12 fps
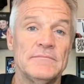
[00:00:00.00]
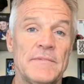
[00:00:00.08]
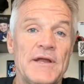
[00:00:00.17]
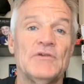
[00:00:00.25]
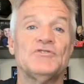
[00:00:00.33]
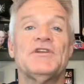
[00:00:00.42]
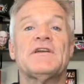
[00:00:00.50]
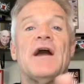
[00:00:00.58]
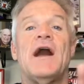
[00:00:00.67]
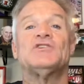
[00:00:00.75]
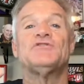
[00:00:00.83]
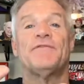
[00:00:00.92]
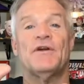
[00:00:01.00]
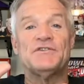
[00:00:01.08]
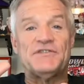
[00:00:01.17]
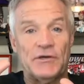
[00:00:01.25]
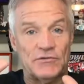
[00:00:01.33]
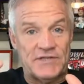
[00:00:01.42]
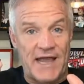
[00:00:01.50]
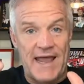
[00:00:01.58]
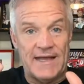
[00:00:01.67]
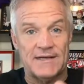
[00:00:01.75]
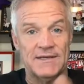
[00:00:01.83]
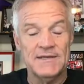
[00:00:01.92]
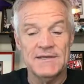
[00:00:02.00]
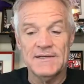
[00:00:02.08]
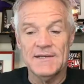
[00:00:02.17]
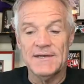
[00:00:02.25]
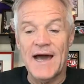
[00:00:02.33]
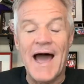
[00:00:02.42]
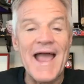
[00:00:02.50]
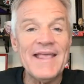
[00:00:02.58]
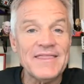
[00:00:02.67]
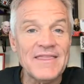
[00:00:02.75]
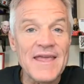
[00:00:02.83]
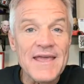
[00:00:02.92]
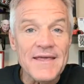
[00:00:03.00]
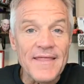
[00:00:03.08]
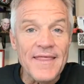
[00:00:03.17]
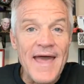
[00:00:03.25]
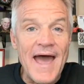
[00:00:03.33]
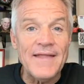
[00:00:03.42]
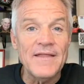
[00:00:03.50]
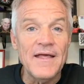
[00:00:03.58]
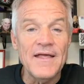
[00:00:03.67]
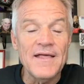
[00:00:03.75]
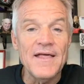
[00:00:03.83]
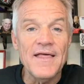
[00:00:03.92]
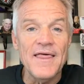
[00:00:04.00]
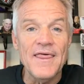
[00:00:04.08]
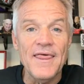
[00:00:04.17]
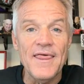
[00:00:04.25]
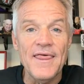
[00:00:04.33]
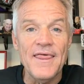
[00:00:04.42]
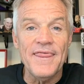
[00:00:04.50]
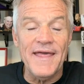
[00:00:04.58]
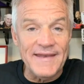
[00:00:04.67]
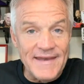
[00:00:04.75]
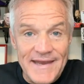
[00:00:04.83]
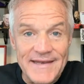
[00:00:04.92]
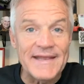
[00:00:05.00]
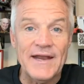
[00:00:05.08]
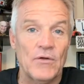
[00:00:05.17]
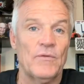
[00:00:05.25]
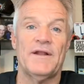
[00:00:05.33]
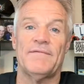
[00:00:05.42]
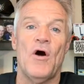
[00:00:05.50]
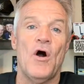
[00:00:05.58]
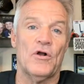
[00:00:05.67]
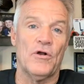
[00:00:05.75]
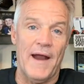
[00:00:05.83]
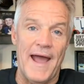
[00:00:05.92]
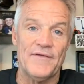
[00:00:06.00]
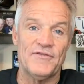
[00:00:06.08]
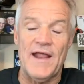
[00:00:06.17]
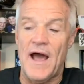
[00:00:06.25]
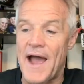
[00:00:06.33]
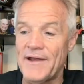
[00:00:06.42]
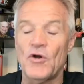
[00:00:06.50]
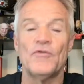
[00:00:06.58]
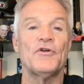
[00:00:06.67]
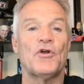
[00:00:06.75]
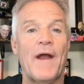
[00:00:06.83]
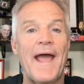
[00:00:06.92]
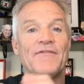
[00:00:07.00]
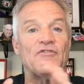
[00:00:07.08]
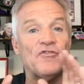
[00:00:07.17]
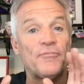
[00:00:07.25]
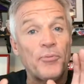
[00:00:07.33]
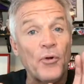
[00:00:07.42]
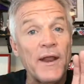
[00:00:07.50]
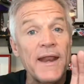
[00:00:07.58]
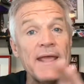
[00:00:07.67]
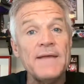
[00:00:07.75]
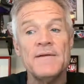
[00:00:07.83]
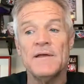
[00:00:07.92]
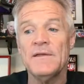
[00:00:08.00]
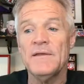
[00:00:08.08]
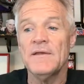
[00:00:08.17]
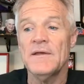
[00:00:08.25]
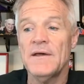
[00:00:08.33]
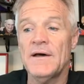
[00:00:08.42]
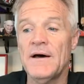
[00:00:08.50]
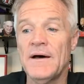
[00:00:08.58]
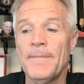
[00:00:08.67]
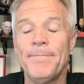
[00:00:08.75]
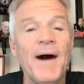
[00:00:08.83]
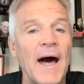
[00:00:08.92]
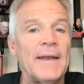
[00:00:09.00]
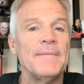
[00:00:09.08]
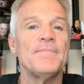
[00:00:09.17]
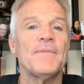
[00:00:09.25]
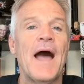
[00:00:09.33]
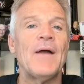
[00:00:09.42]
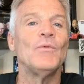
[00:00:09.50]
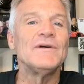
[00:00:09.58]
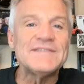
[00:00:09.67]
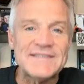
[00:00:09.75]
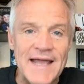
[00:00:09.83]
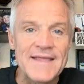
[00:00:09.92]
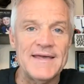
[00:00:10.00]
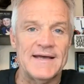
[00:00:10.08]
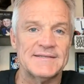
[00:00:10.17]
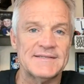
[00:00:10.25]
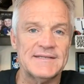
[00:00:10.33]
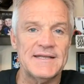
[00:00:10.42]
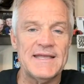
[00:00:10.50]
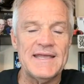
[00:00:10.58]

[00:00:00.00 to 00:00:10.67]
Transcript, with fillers: Here's the controversial take. I think that they need to get rid of all grass. Now, I know the grass is pretty, but I will say this.